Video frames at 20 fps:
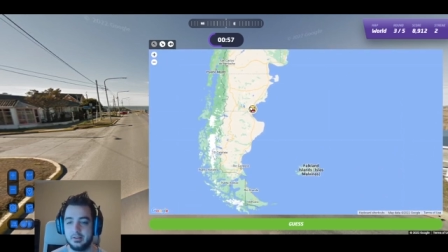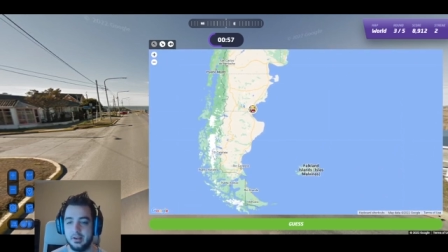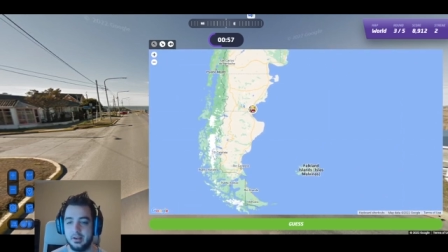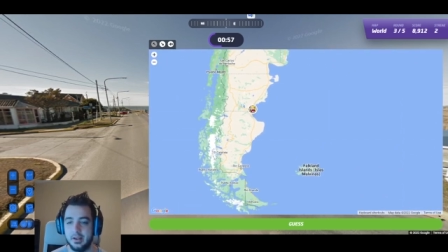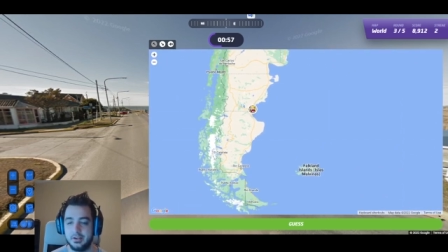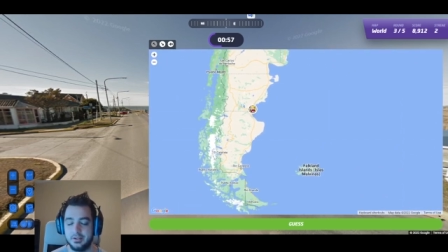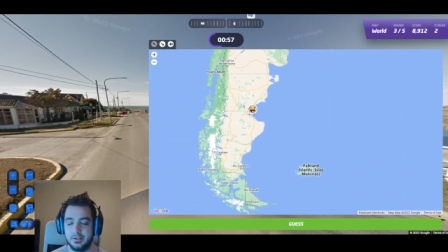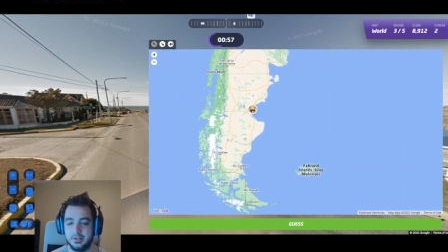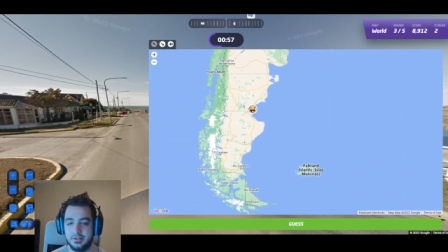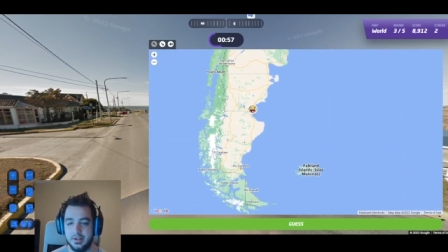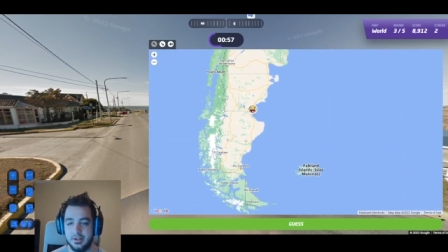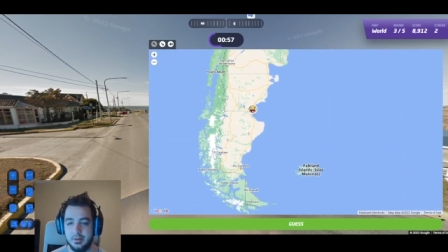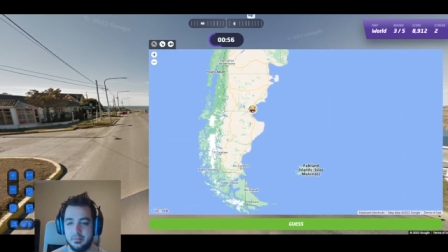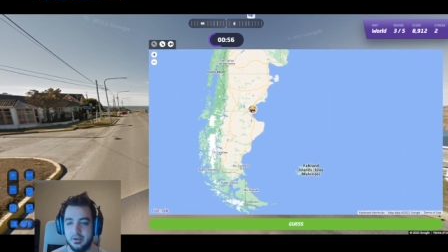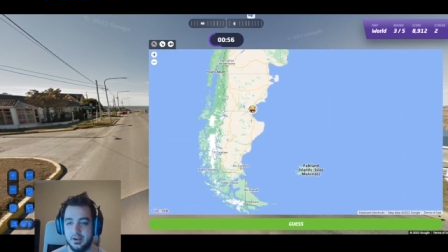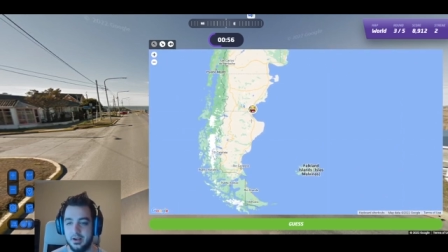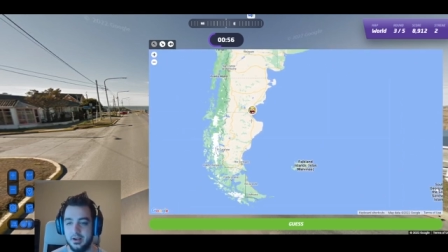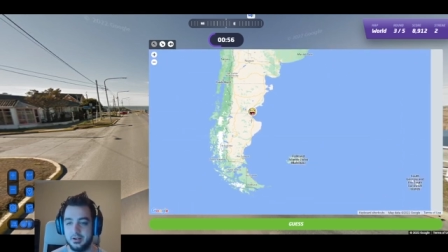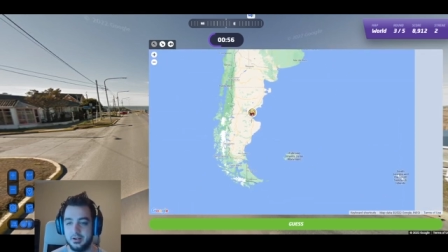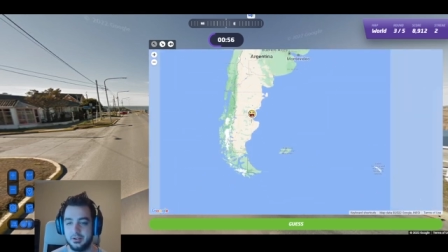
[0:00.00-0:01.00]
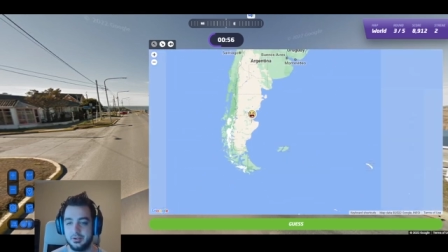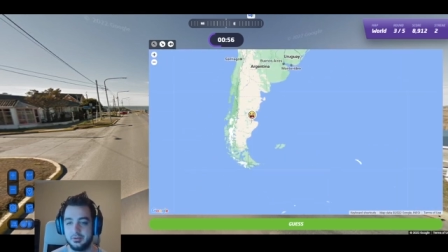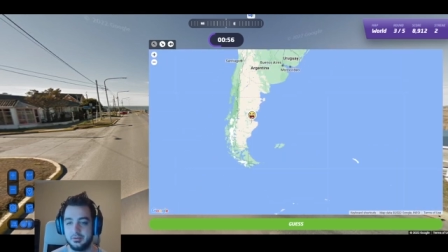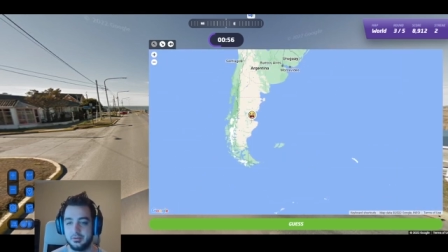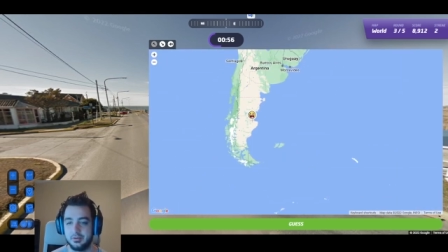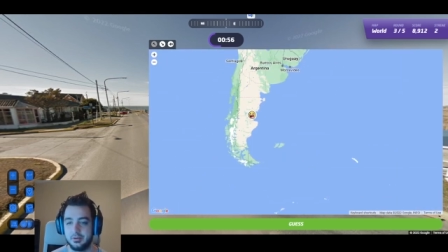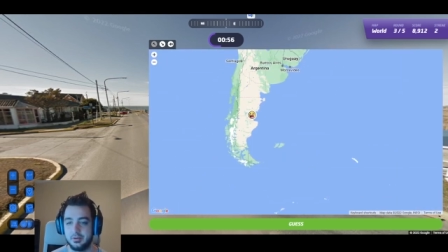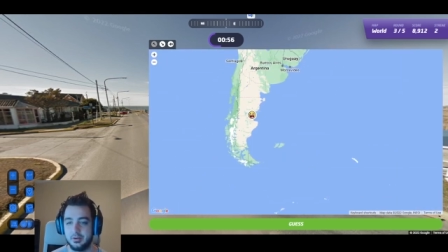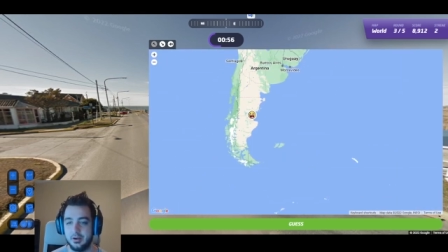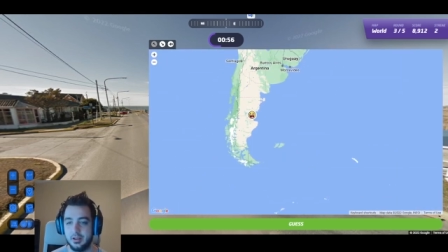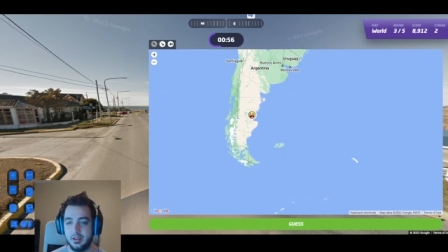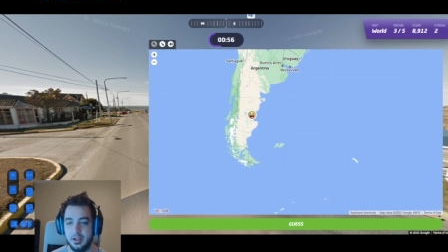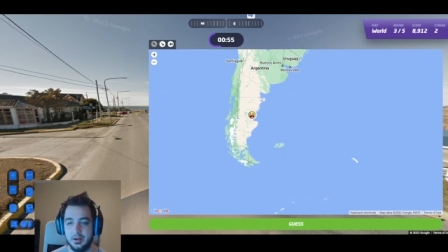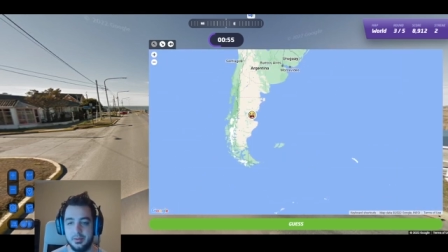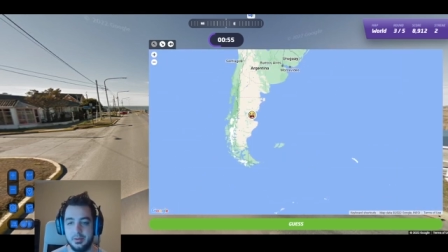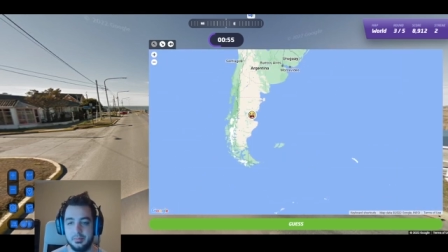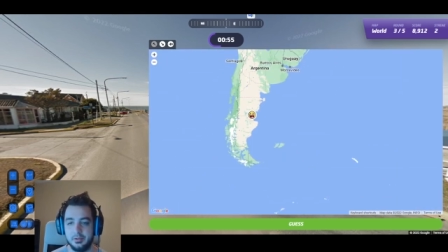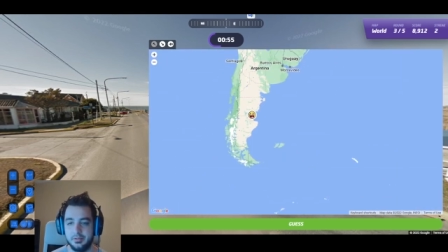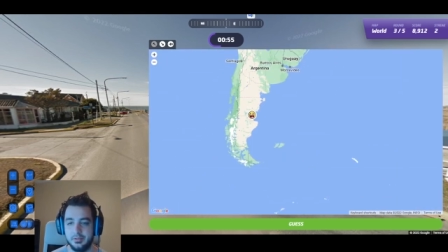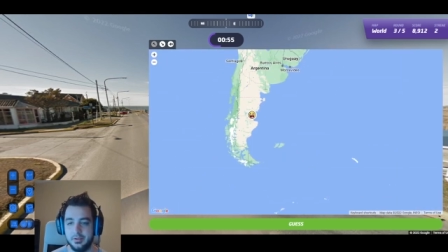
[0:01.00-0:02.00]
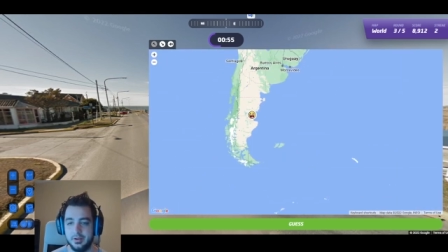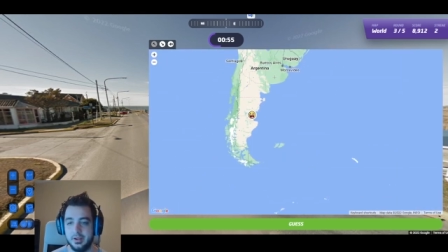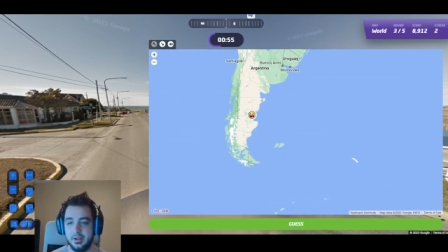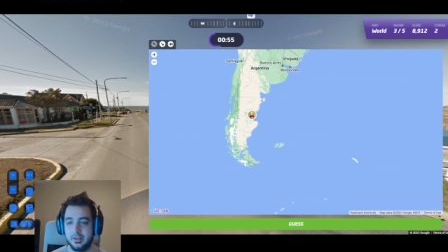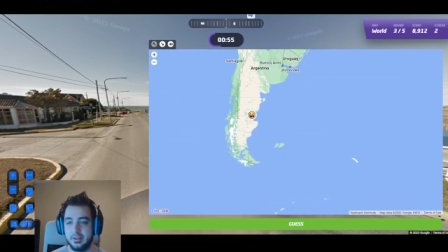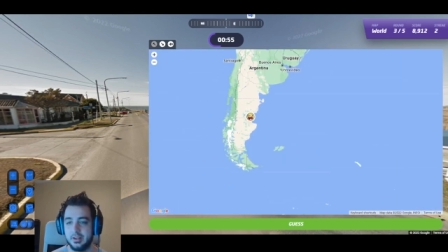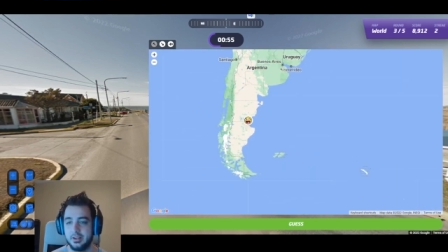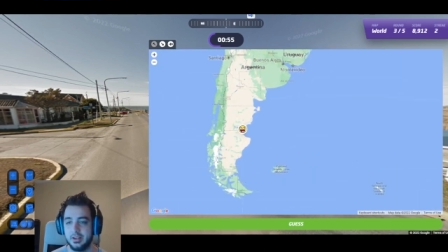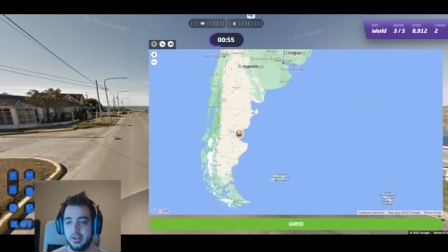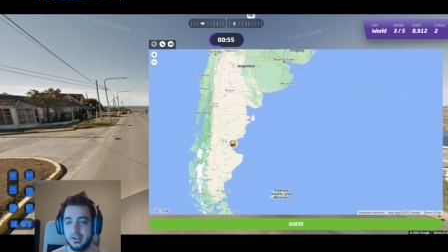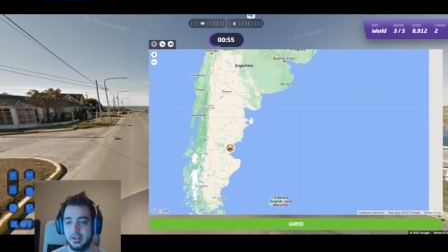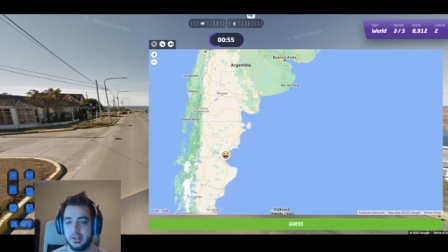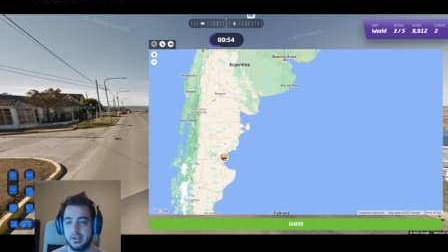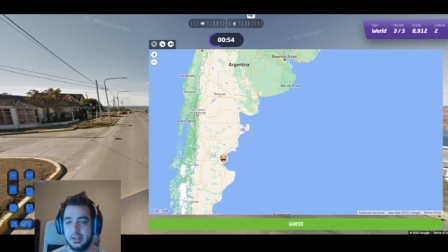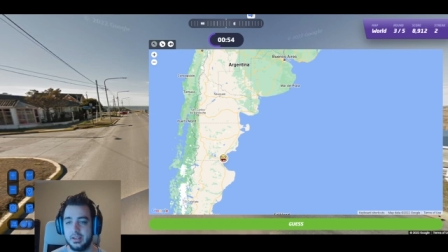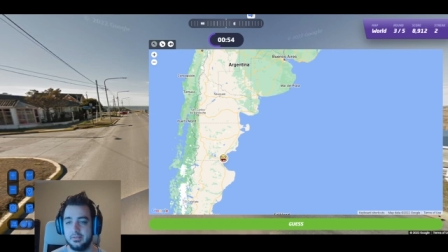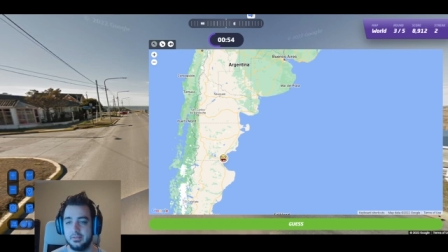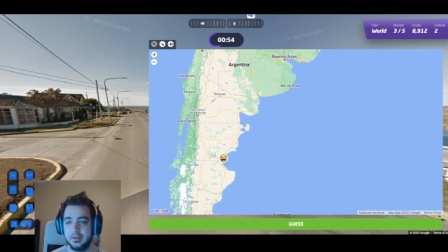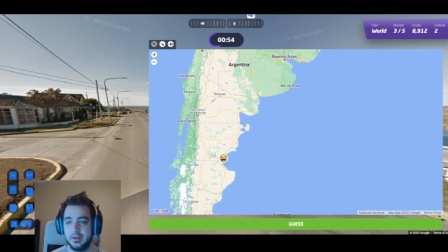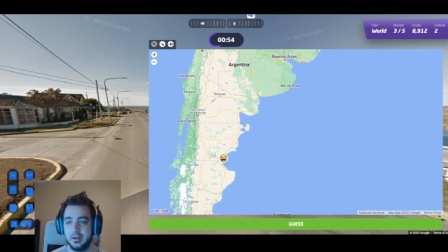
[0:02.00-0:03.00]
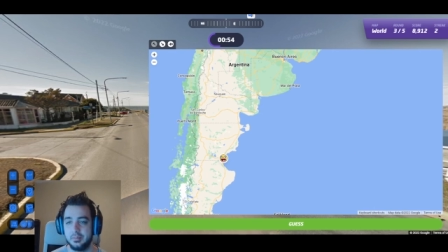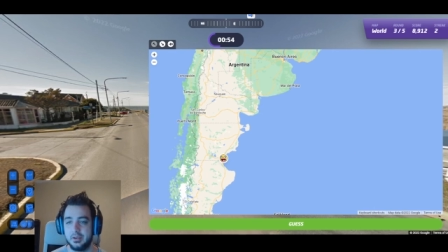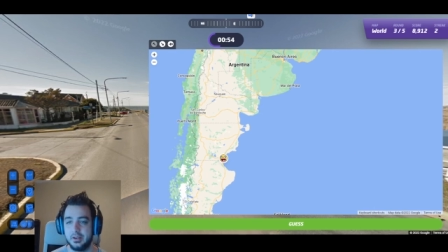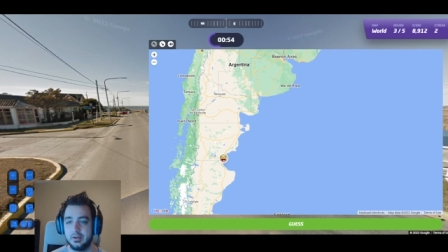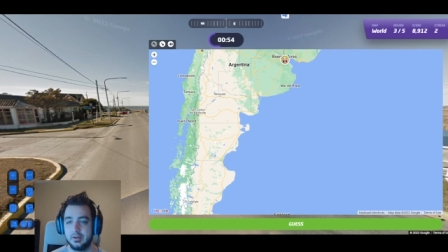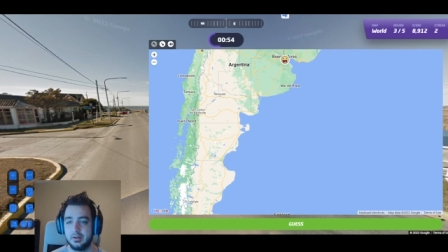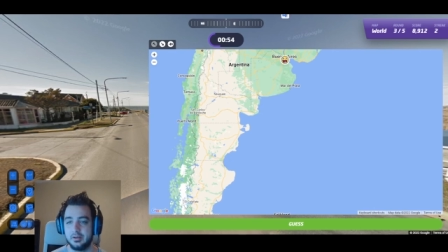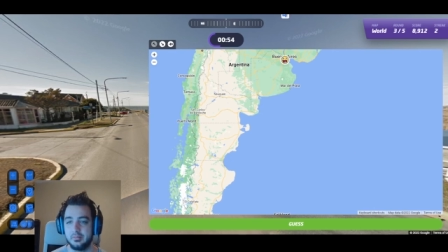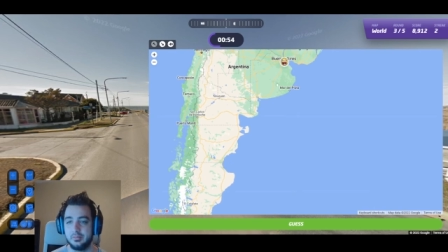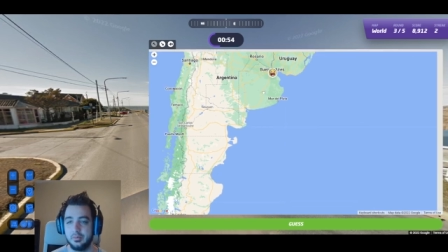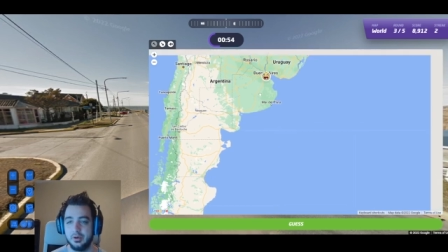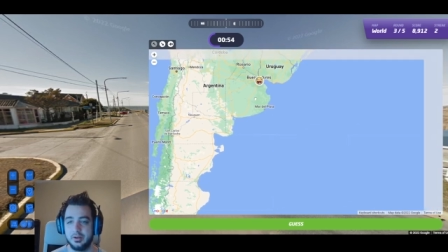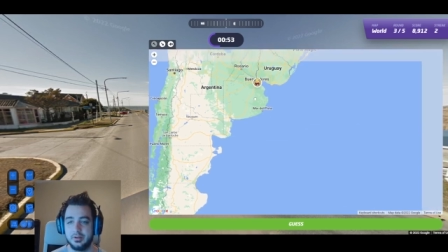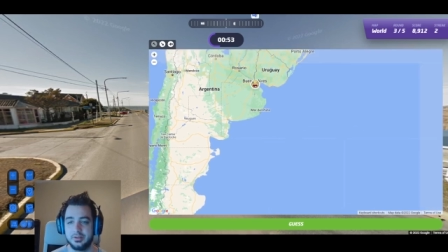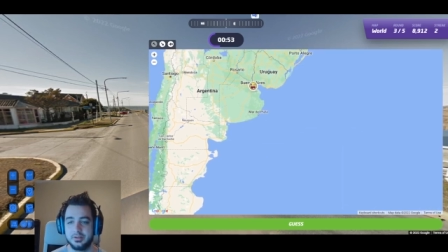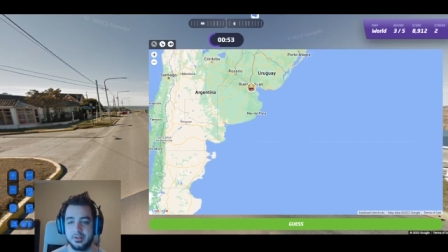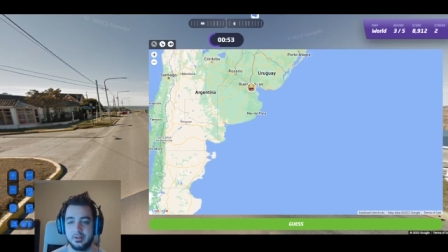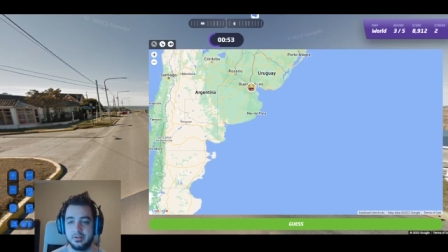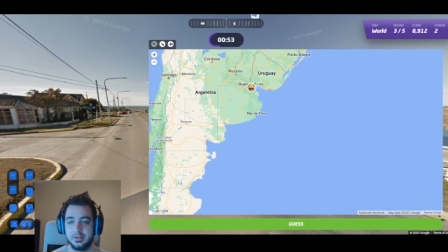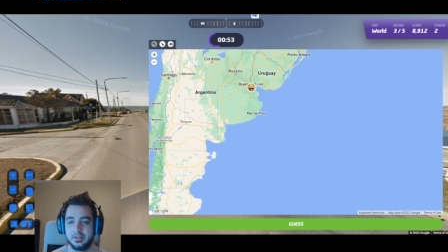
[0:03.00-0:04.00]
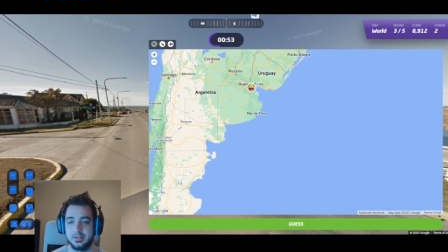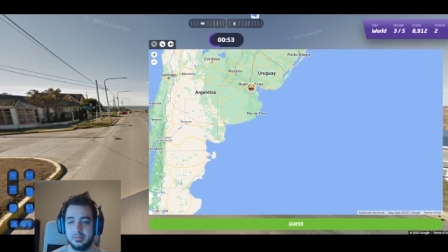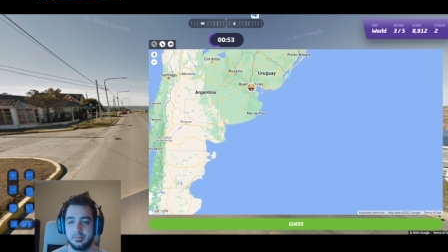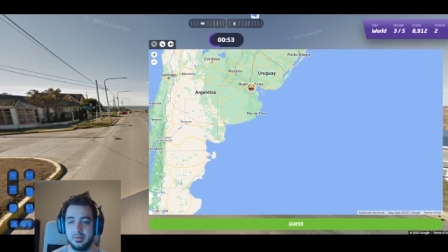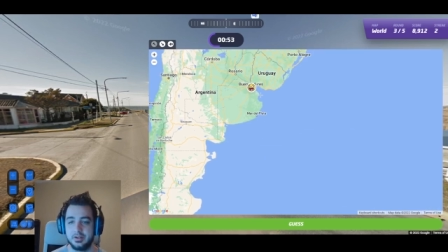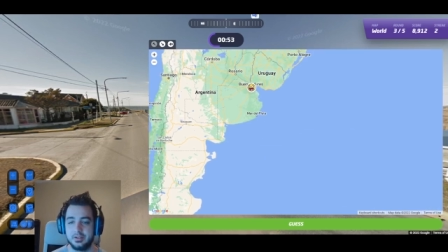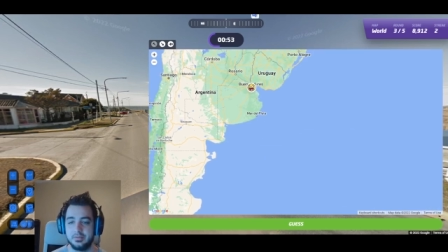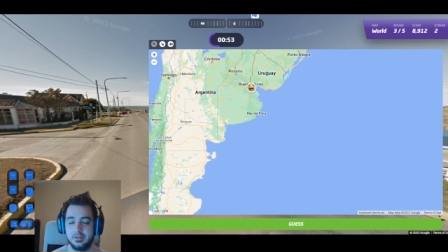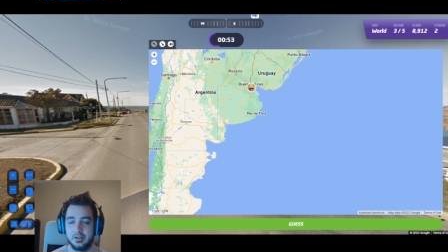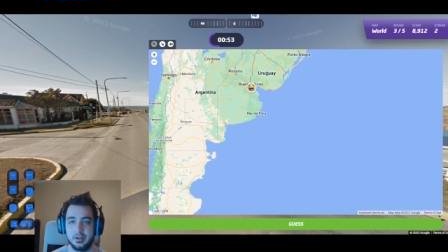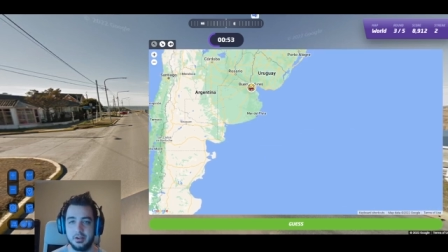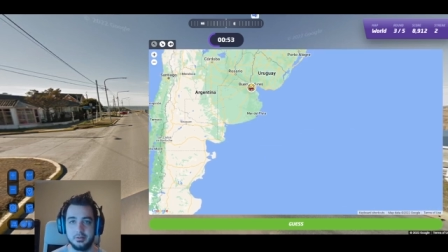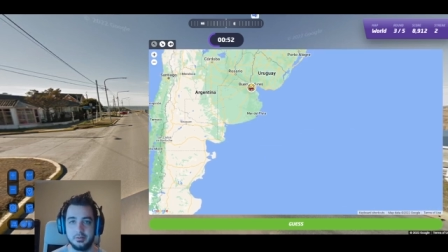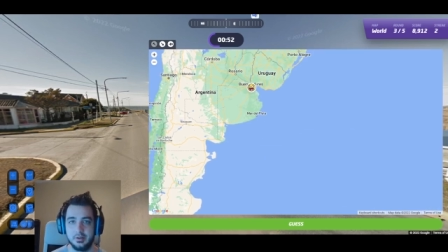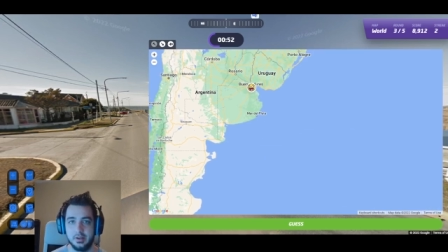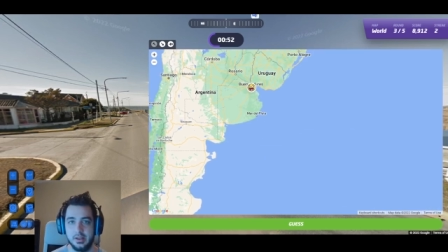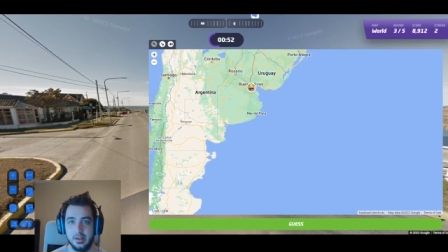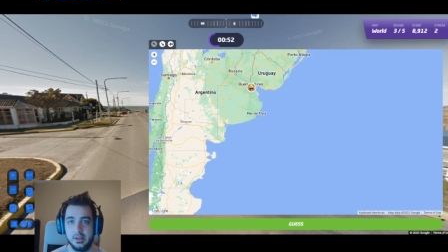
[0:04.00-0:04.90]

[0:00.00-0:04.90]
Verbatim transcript: I just am not sure. A lot of people forget that, like, even up here, Buenos Aires and Montevideo,